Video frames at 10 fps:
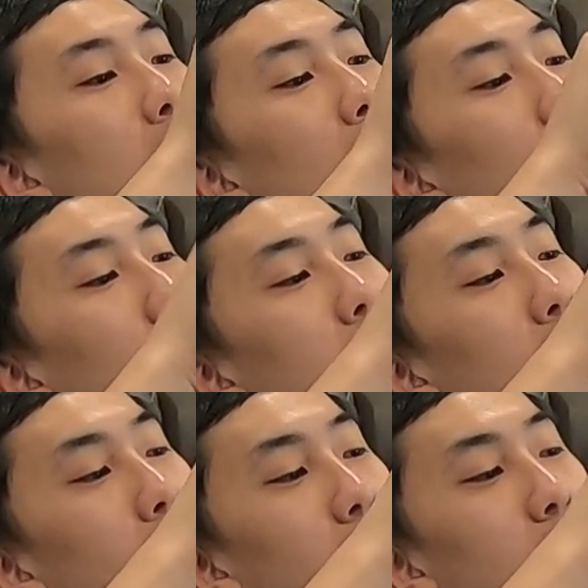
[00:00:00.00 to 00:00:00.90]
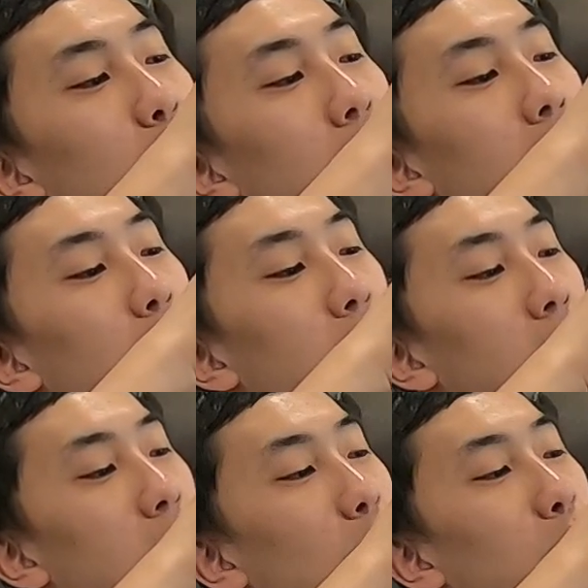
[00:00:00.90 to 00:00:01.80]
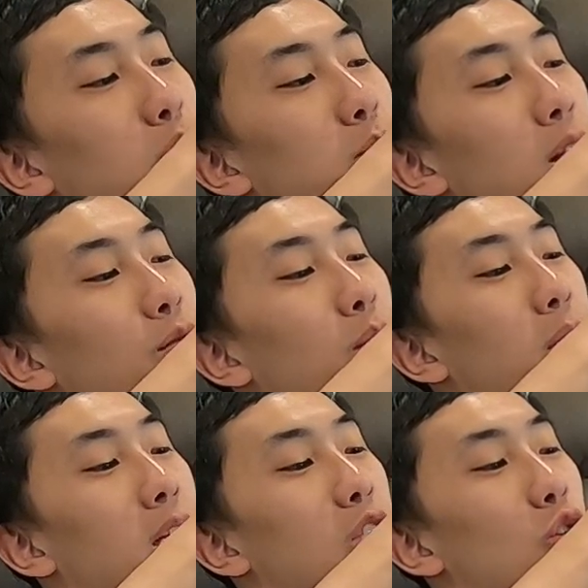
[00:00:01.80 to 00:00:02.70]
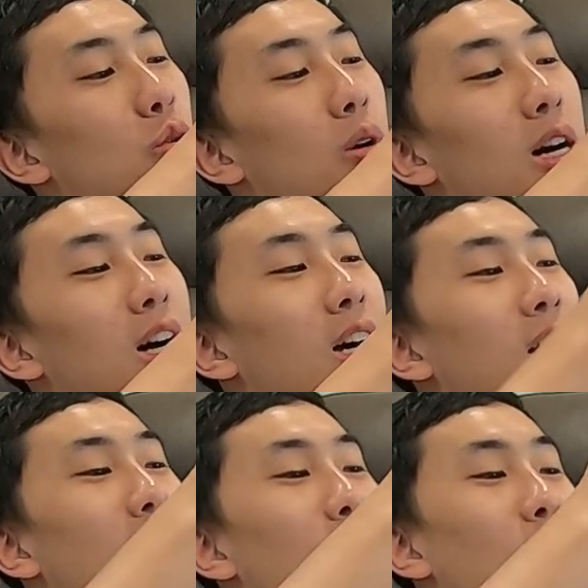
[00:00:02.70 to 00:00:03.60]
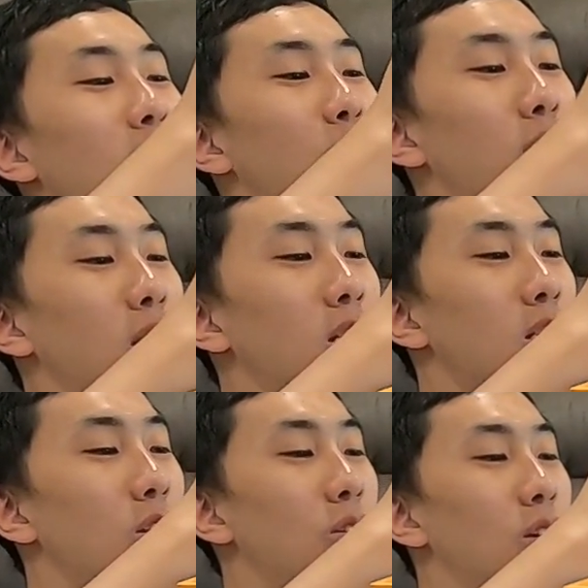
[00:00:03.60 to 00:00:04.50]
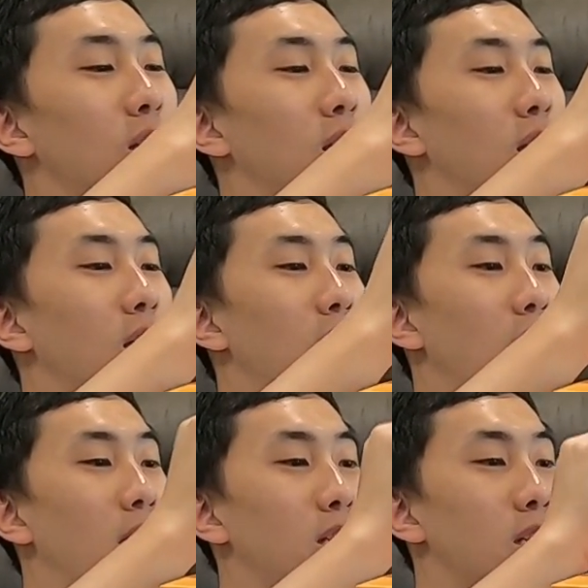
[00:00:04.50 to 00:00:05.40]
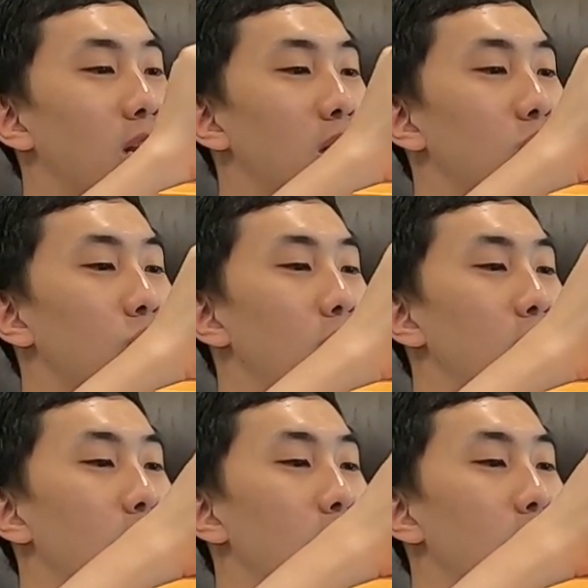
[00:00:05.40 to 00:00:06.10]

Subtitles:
oh, it's okay, it's completely empty. So it was meant for me to write something. So I did not do that.